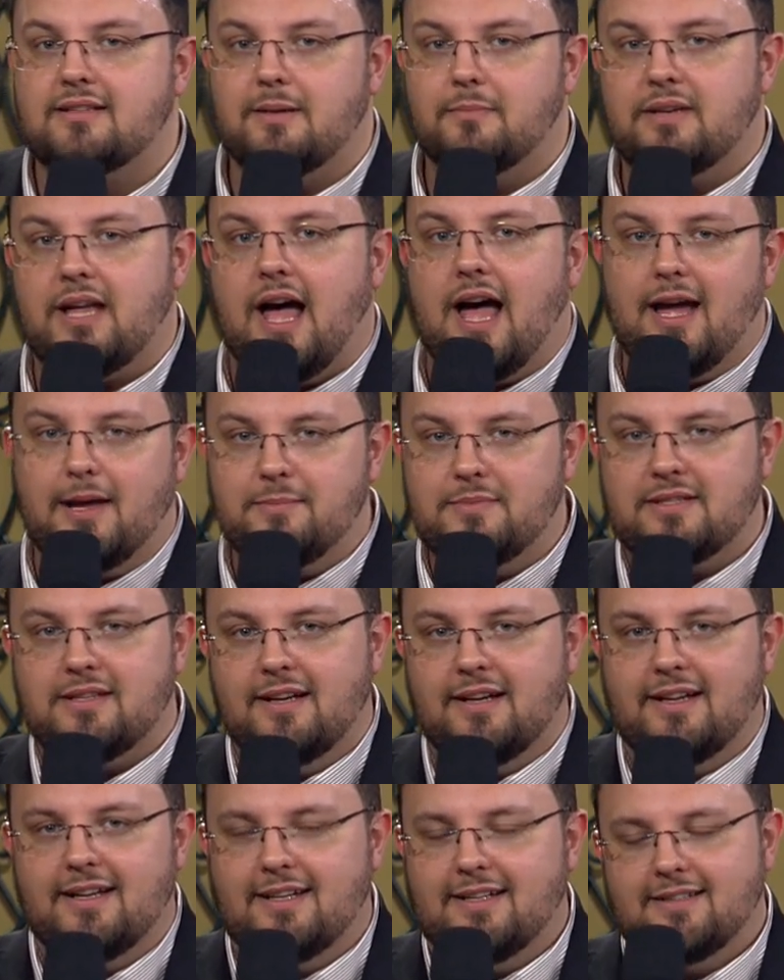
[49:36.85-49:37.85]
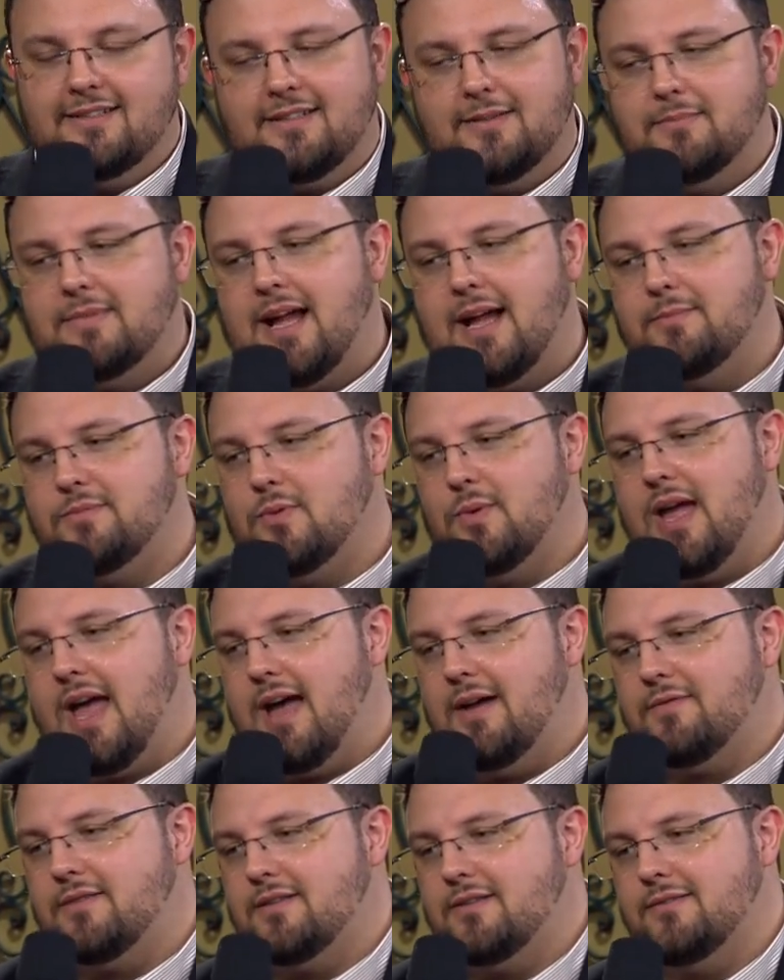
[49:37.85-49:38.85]
Sometimes, sometimes we
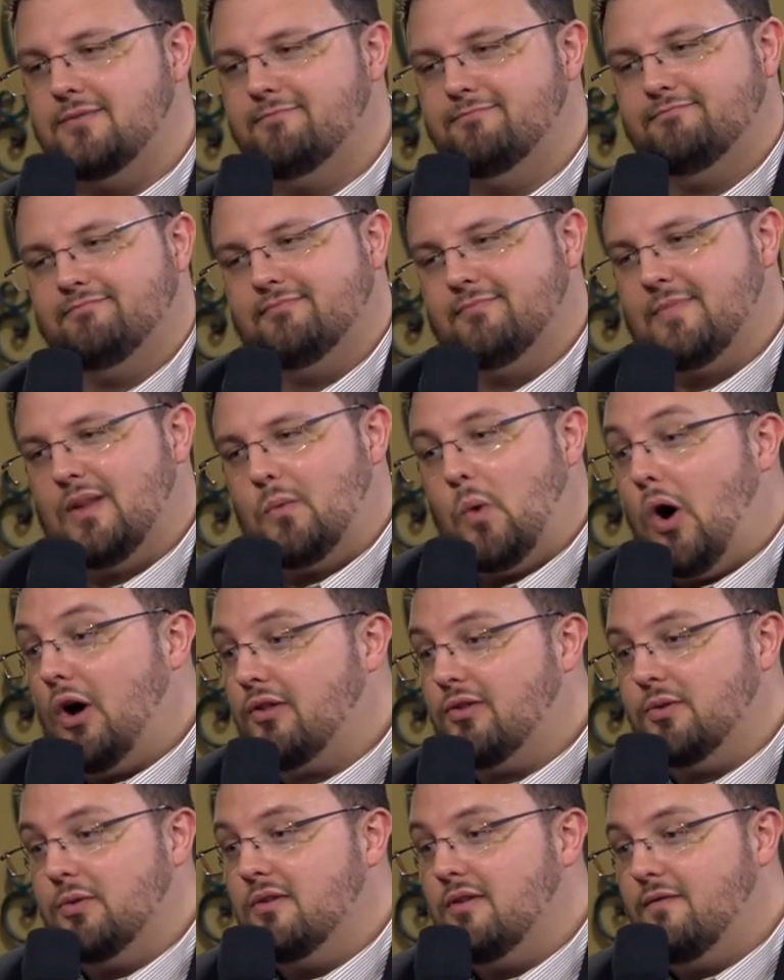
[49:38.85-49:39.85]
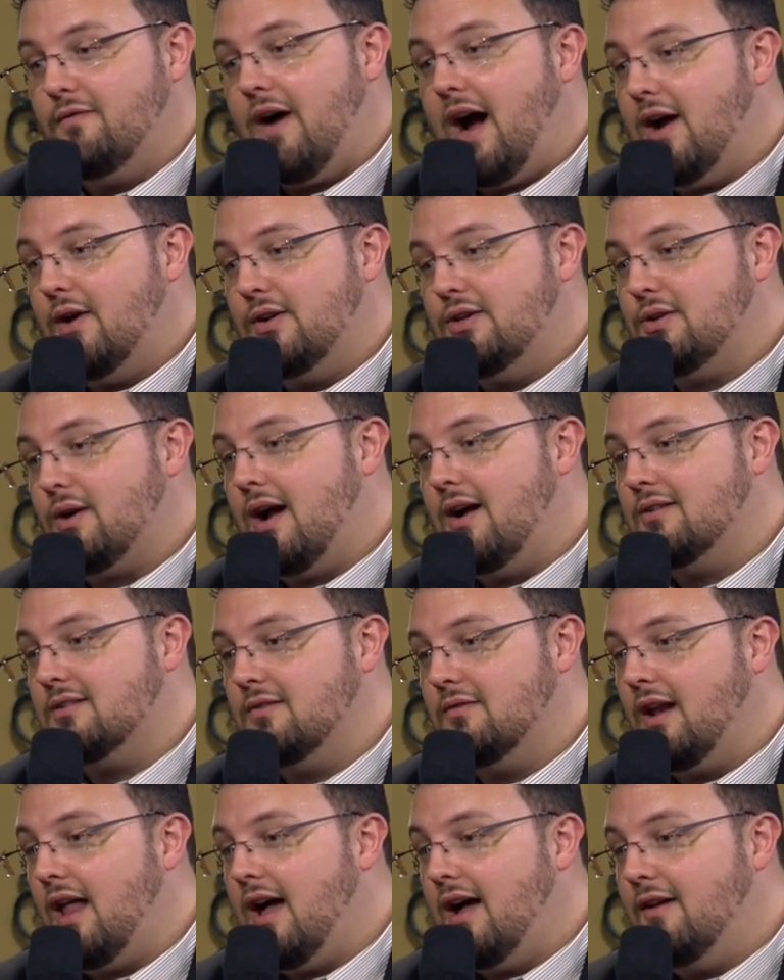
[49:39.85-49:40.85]
have to walk through the fiery trials
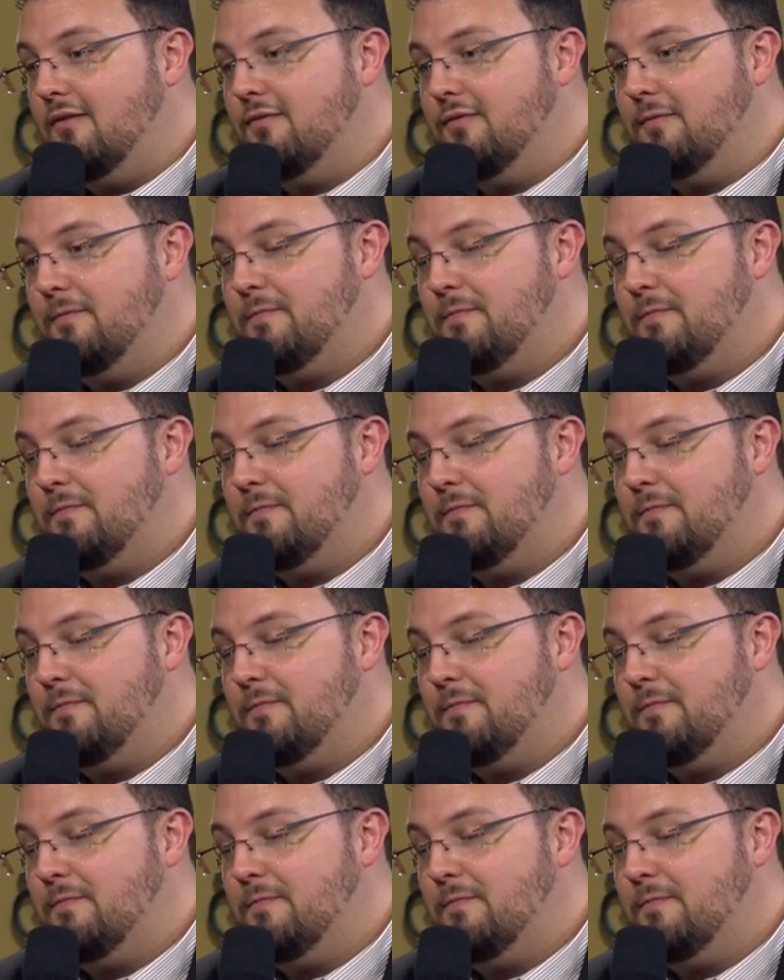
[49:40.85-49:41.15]
of life.